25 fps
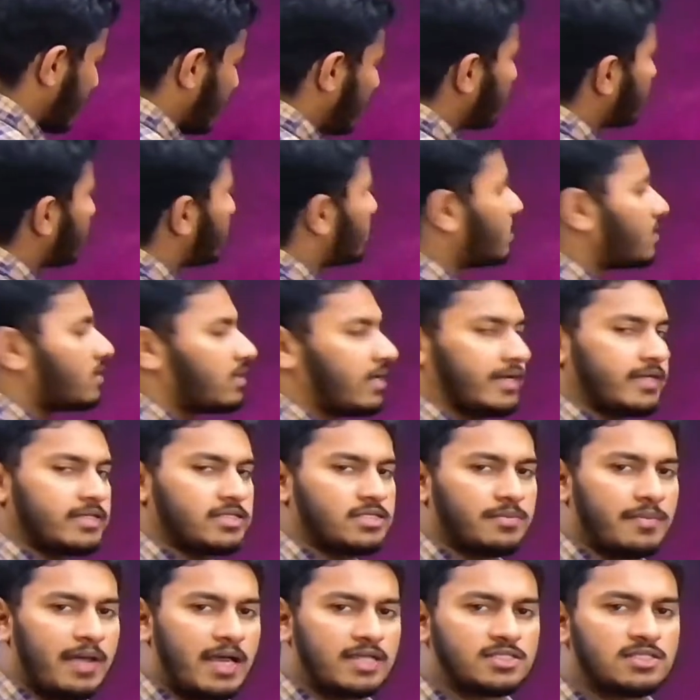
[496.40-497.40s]
Let us
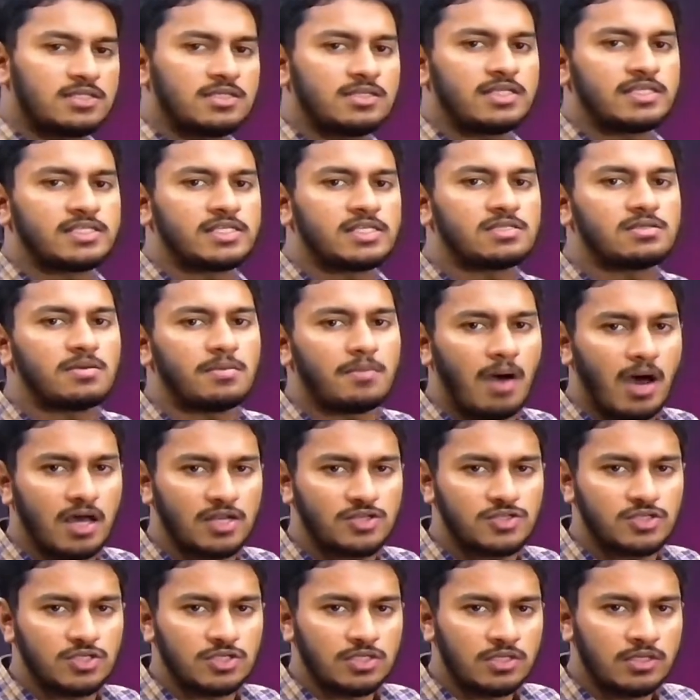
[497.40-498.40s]
imagine this is the
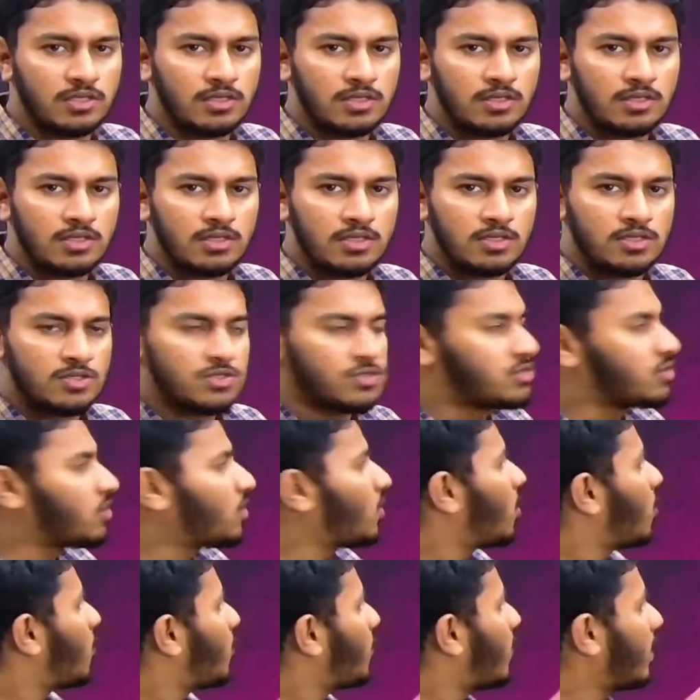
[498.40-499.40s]
margin.
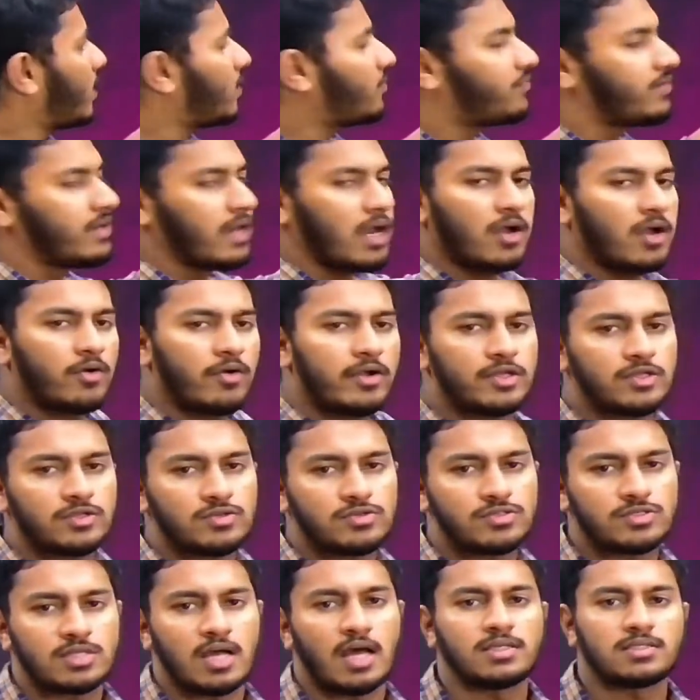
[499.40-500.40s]
So when we are going to
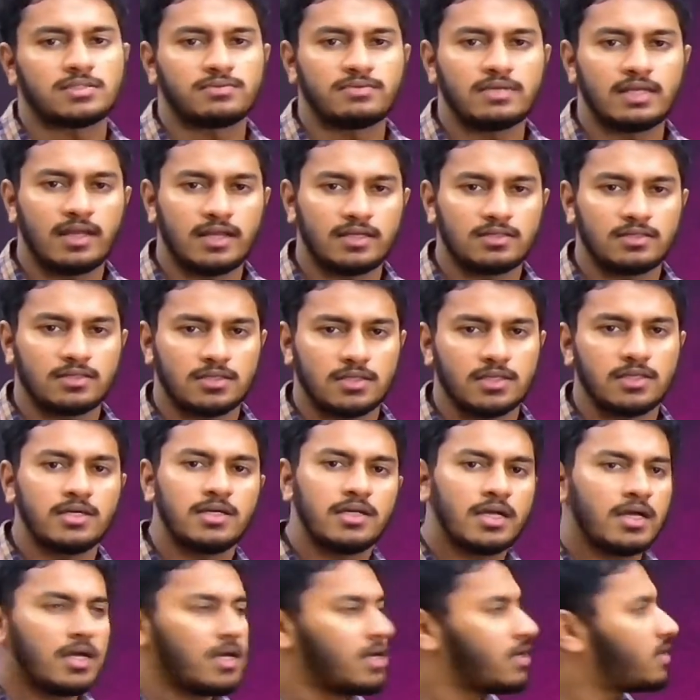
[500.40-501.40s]
start our letter,
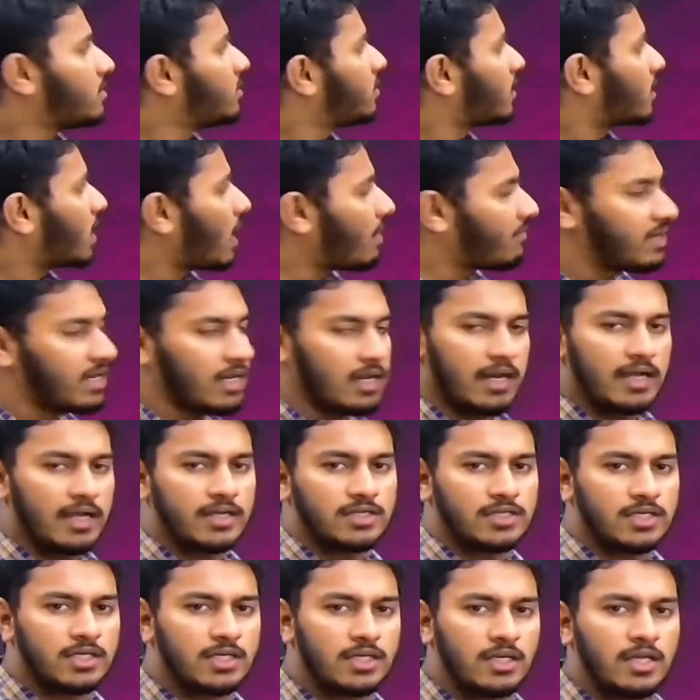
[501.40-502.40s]
the covering
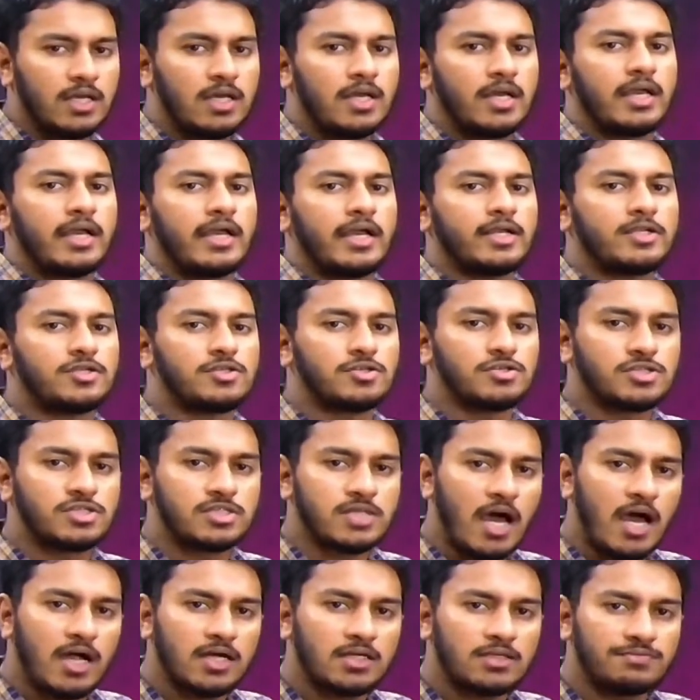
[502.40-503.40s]
letter, it should
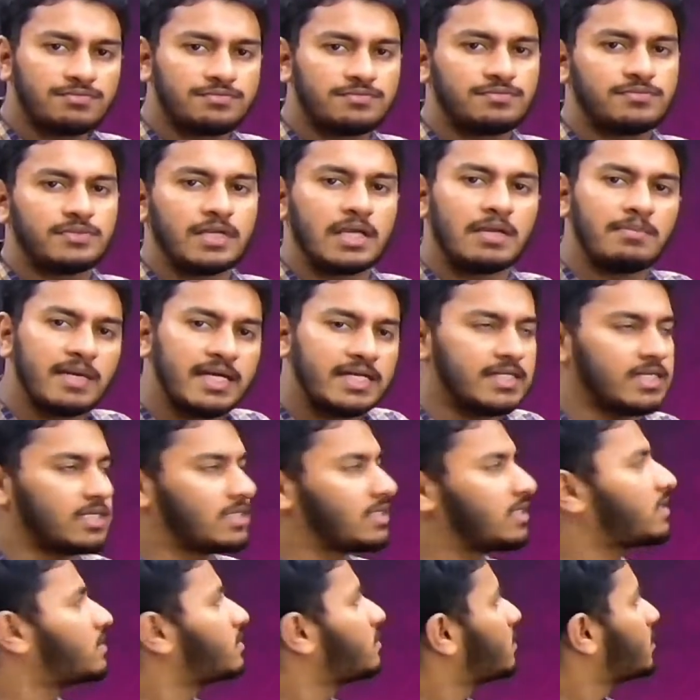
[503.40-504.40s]
start immediate
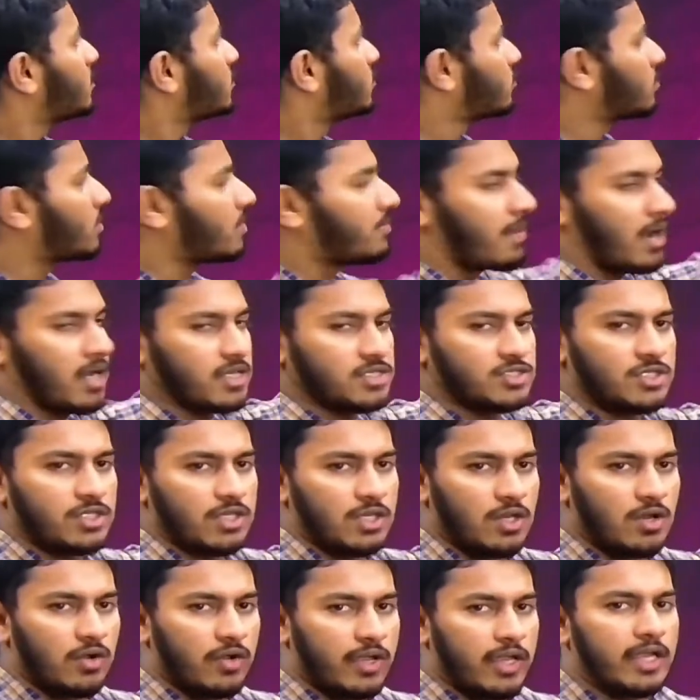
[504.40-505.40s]
to the margin.
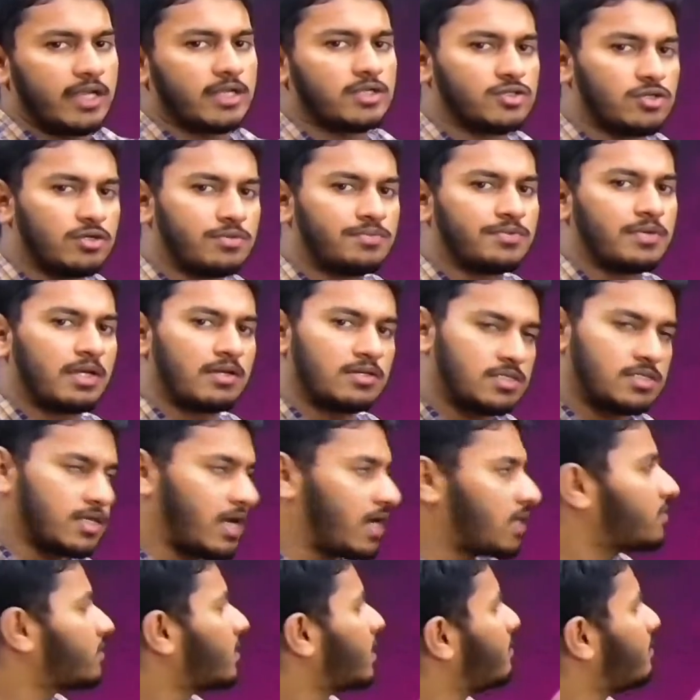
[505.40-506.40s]
Okay, it should start
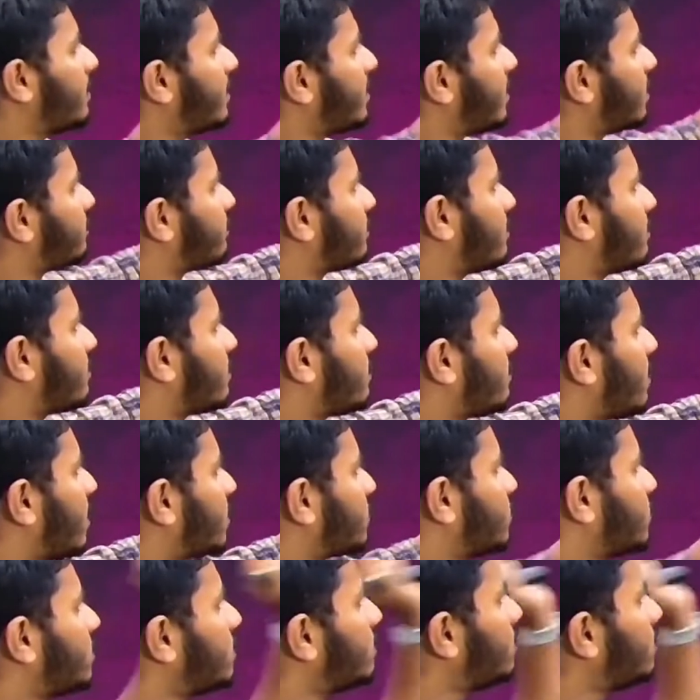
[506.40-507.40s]
immediate from the margin,